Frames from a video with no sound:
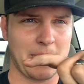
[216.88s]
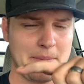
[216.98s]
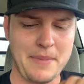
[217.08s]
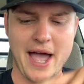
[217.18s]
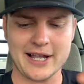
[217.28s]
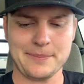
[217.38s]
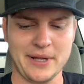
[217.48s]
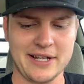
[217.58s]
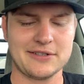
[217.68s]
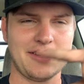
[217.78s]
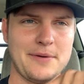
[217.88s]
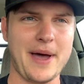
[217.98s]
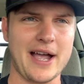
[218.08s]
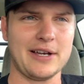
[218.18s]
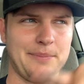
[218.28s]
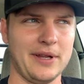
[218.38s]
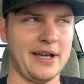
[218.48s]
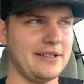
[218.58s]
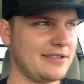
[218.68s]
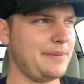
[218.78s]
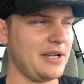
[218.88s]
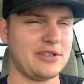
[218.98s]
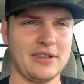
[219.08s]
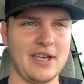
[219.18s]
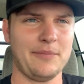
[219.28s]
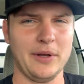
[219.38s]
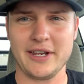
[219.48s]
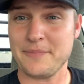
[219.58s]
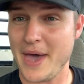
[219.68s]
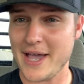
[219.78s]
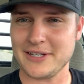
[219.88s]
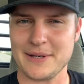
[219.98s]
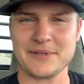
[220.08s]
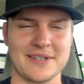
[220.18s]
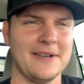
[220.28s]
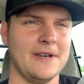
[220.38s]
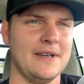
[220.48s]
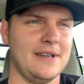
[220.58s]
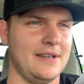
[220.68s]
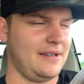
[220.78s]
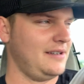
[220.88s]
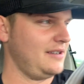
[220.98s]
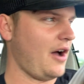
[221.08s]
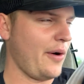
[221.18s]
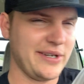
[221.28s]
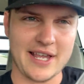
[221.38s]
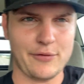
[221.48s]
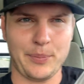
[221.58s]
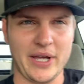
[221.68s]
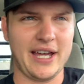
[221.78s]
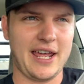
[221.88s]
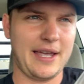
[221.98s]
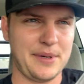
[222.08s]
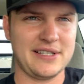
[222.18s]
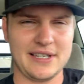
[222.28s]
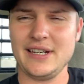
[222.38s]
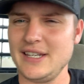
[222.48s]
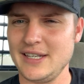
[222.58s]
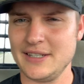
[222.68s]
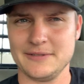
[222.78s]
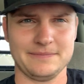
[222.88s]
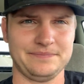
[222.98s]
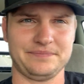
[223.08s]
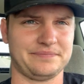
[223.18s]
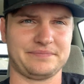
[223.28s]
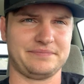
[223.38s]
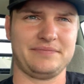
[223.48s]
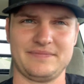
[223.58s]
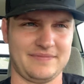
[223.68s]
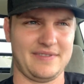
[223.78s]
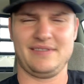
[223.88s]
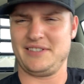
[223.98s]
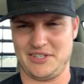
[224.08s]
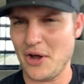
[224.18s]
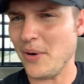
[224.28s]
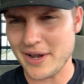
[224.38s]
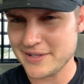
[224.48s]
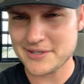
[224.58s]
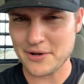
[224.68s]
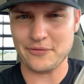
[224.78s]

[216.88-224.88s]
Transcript: backup plans to your backup plans to make sure that you have plenty of backups always have a plan A, B, C, D, so on and so